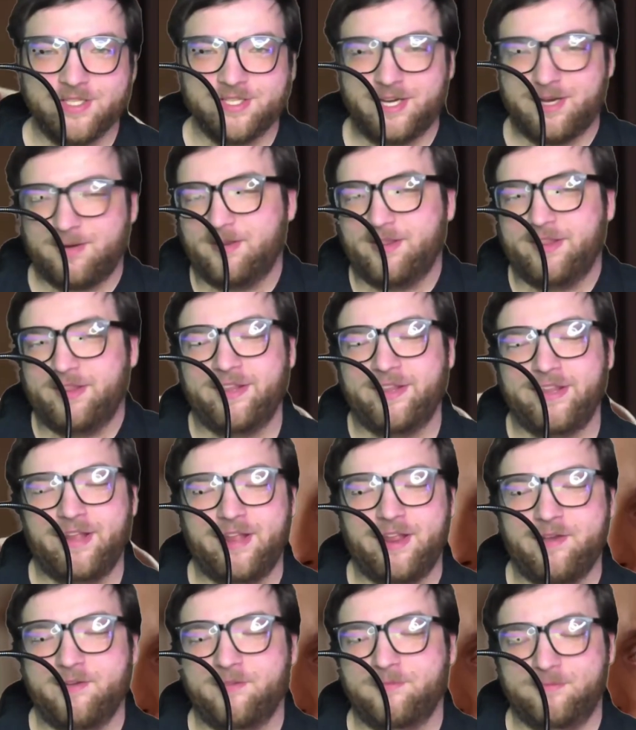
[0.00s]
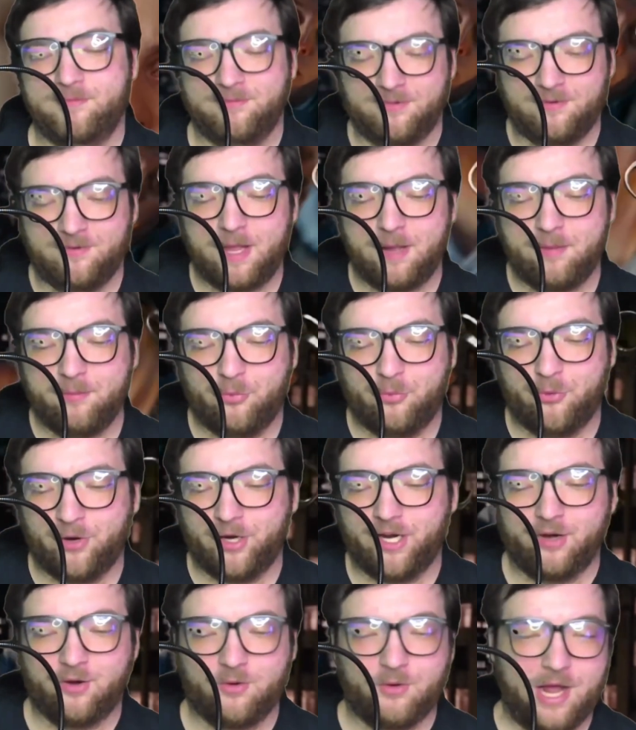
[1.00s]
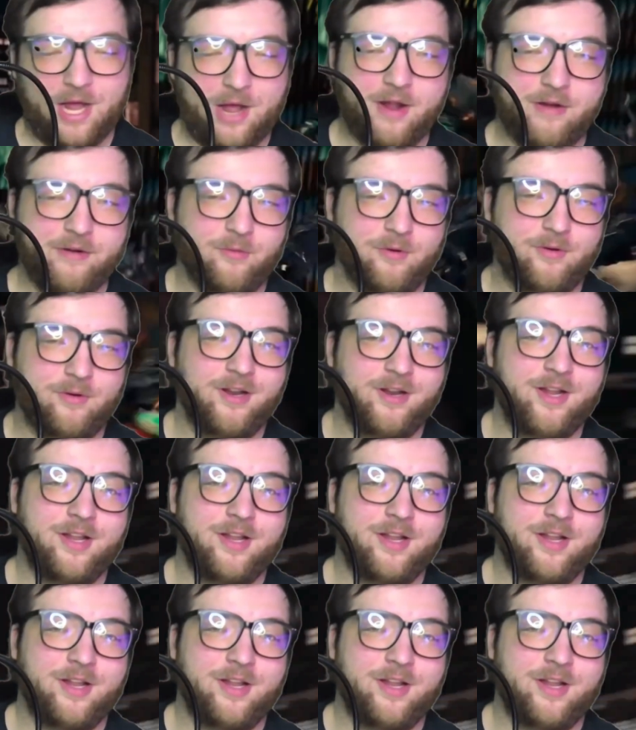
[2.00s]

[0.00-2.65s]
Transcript: And, and from that point, I don't know how anyone